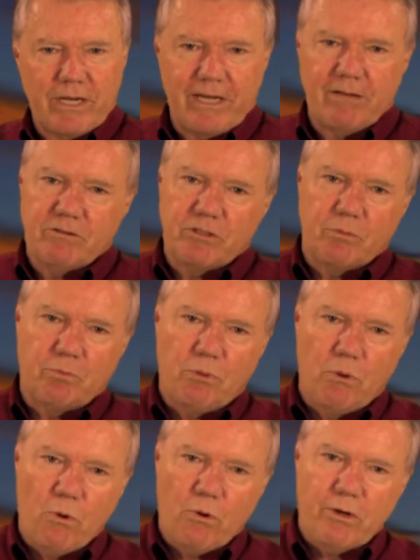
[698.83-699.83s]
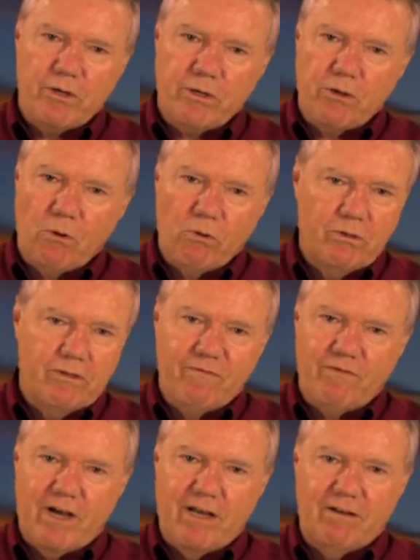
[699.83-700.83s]
out to pour a golden
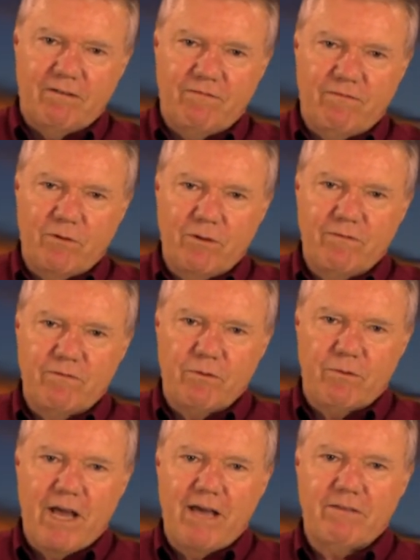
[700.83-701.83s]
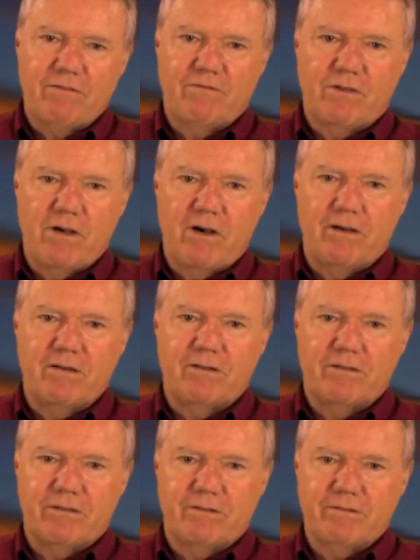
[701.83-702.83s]
vial full of the wrath of God
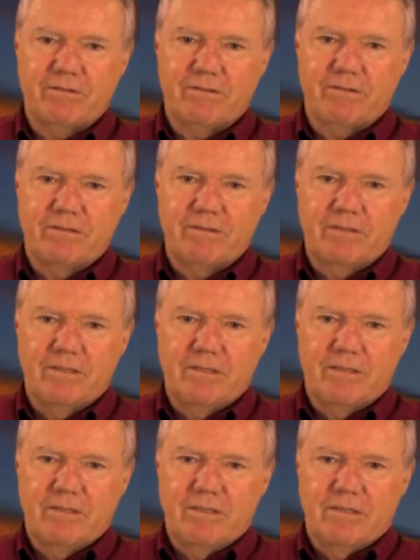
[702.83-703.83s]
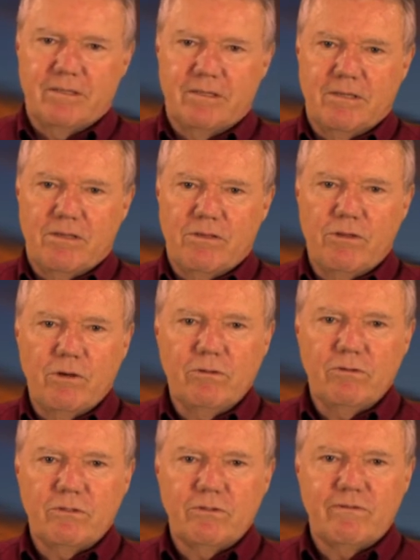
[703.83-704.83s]
on earth.
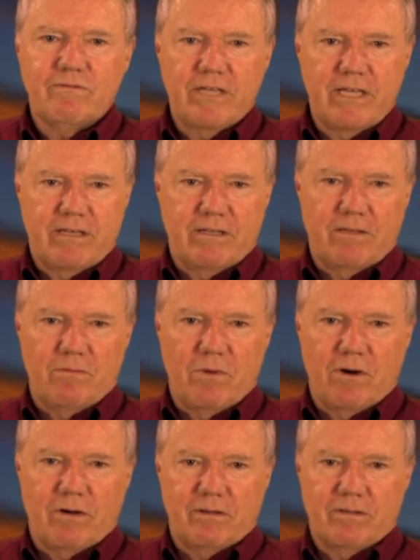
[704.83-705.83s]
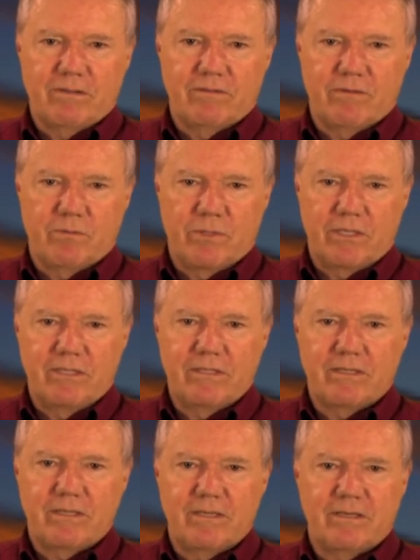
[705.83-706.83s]
Those who have taken the mark of the
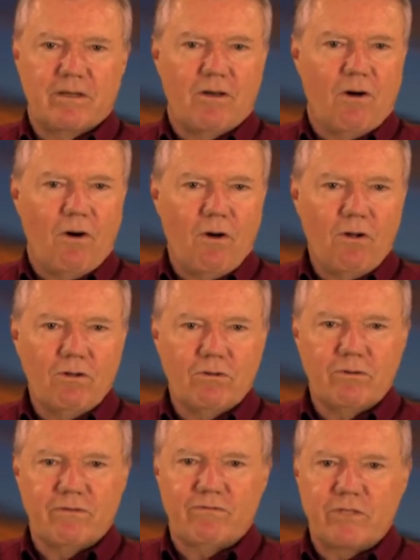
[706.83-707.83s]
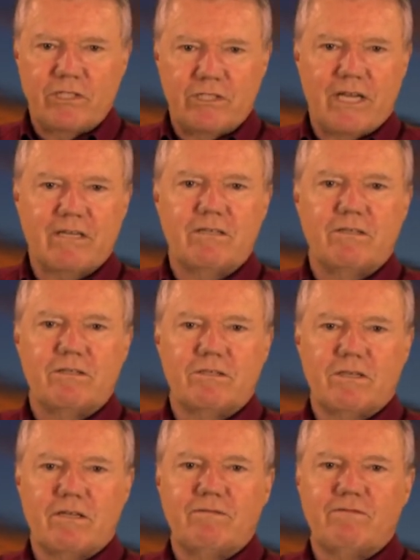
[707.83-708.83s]
beast and all who have rejected the
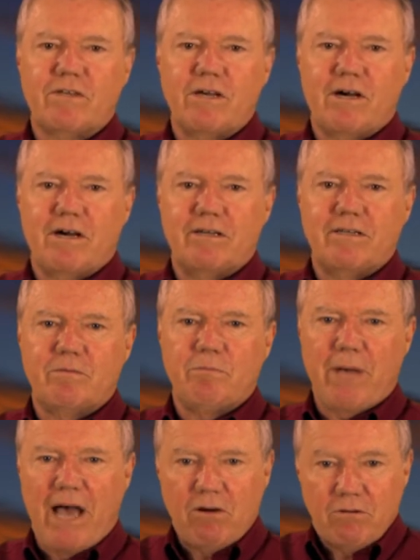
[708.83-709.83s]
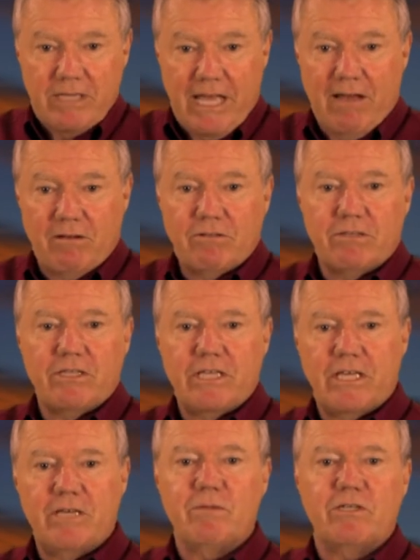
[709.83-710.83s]
Son of God and bowed down to
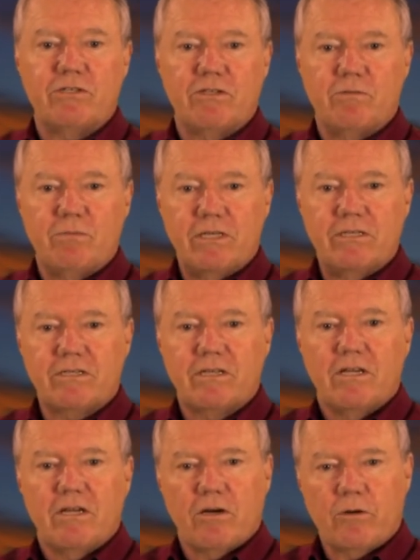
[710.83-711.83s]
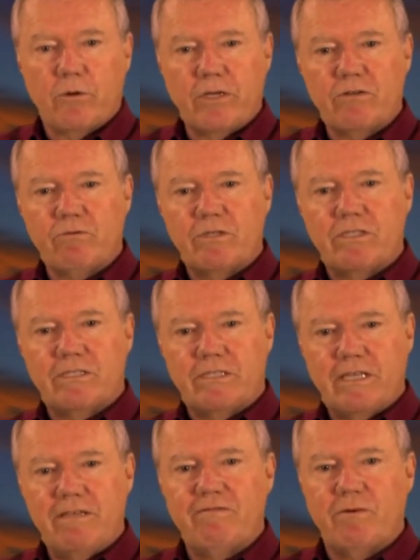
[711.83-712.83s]
the image of the beast are going to
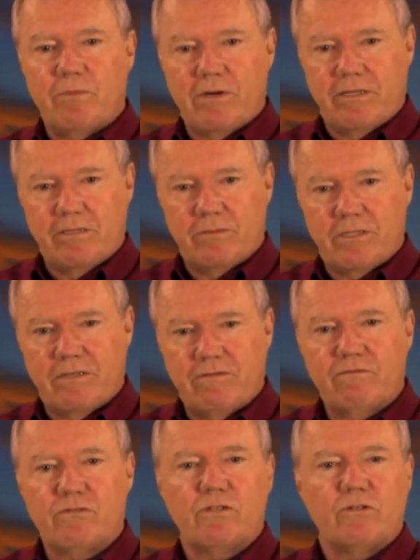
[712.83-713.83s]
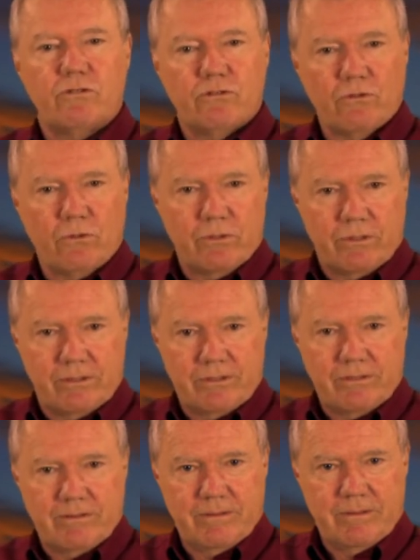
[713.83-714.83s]
receive upon themselves
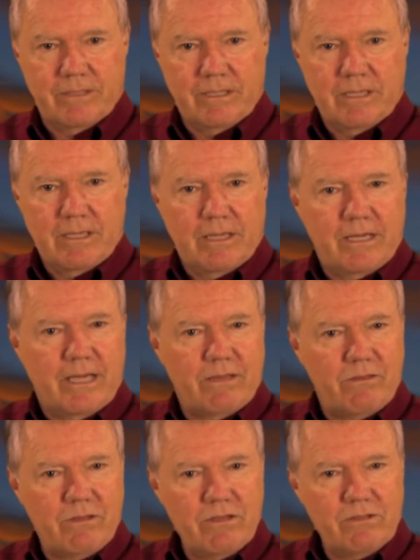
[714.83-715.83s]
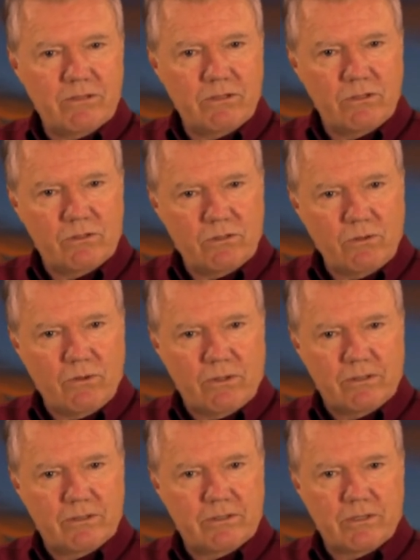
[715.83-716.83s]
sores. And these
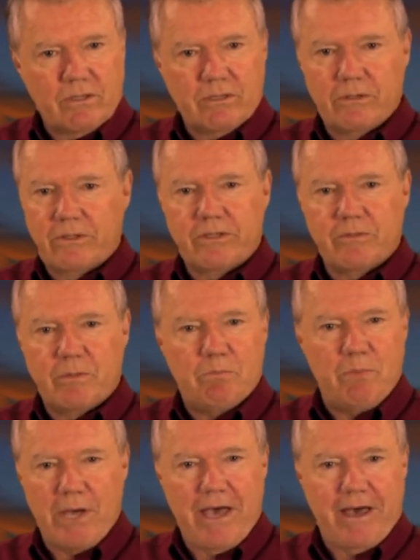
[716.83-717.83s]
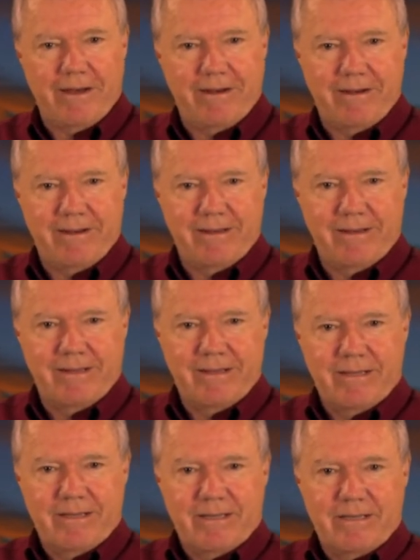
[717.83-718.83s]
sores are going to be bad.
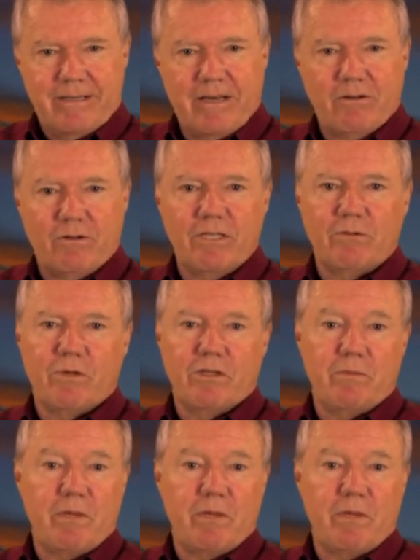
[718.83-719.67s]
Not only will they be